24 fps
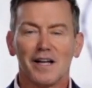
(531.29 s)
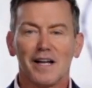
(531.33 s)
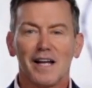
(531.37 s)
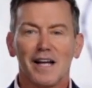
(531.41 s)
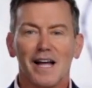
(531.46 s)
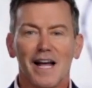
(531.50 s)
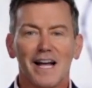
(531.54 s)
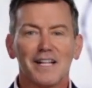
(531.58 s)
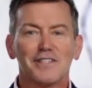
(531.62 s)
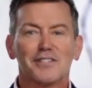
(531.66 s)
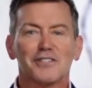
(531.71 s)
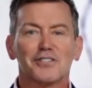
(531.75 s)

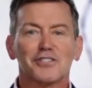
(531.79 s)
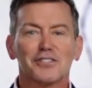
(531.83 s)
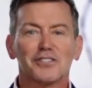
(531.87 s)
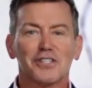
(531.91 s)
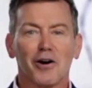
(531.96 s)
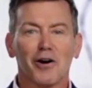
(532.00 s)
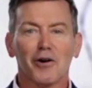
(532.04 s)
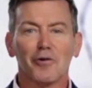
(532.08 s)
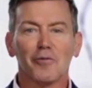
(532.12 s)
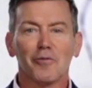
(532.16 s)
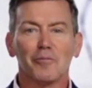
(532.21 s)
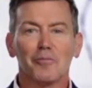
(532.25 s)
and
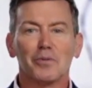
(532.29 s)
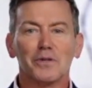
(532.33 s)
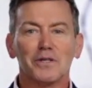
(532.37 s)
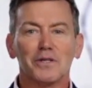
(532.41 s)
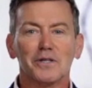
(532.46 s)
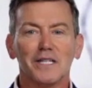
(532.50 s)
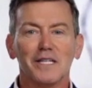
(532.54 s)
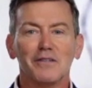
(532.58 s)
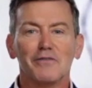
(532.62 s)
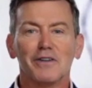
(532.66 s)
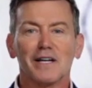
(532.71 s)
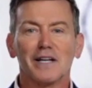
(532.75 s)
start
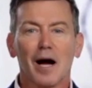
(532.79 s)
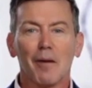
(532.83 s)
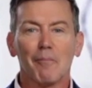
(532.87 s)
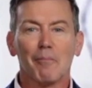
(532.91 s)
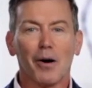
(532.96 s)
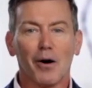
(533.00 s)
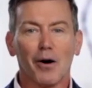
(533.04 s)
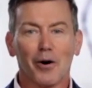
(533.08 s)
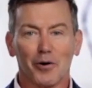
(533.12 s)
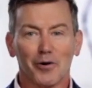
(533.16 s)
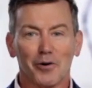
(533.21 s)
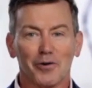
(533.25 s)
believing I'm
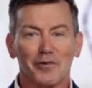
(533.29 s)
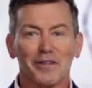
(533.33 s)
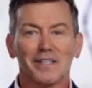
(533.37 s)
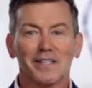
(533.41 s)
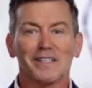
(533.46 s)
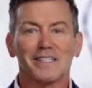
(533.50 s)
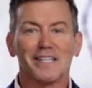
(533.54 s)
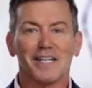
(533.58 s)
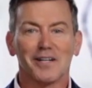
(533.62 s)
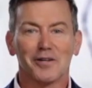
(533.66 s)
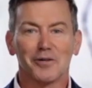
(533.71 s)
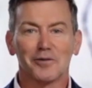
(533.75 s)
part of the
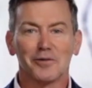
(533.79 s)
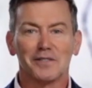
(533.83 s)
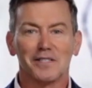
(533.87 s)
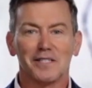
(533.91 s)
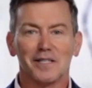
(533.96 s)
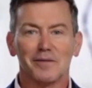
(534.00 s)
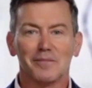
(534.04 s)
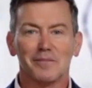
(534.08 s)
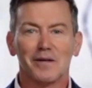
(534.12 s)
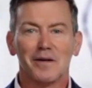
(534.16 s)
care team.